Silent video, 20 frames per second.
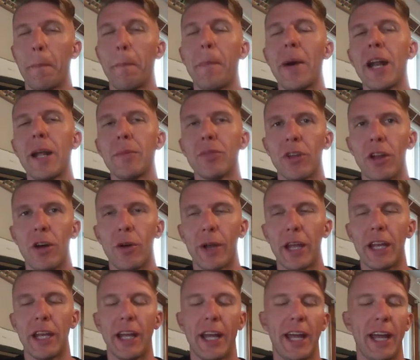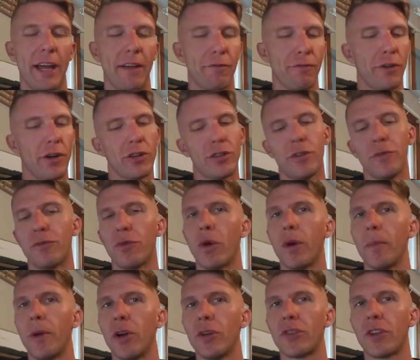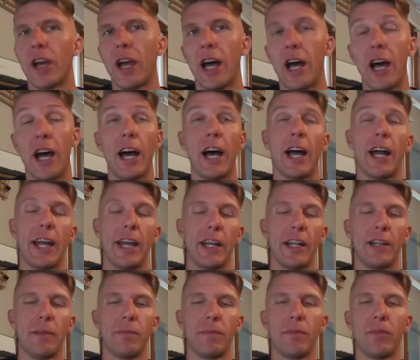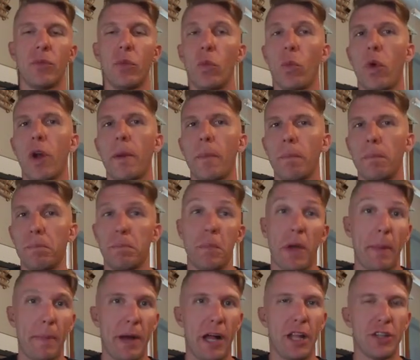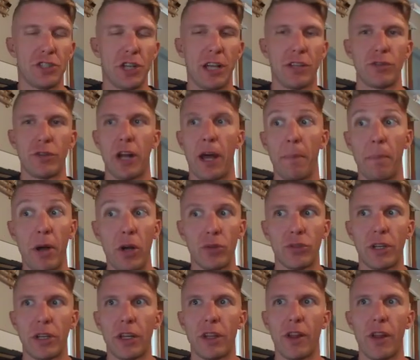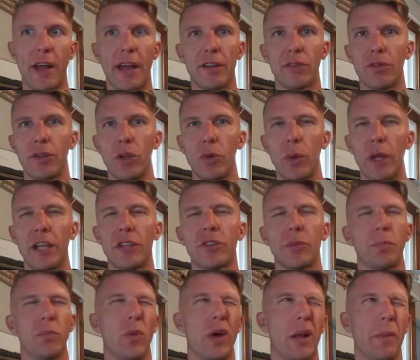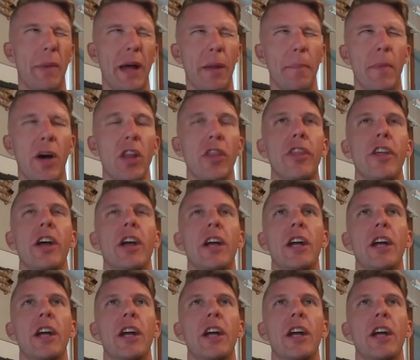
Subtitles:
My name's Logan, and first and foremost, I want to apologize for not posting in the last few weeks, well, about a month.